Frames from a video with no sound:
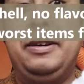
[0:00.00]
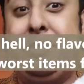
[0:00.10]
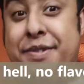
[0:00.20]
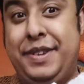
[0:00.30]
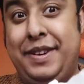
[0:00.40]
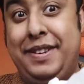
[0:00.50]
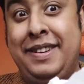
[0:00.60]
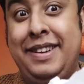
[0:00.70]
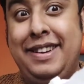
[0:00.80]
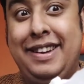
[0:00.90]
I almost forgot.
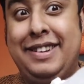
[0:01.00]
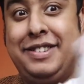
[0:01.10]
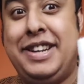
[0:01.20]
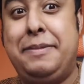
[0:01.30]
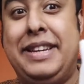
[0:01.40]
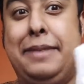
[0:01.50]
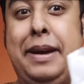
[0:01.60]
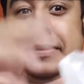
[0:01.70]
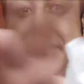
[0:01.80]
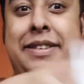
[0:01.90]
I got a shami
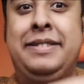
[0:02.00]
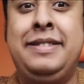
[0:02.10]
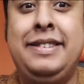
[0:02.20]
kebab too.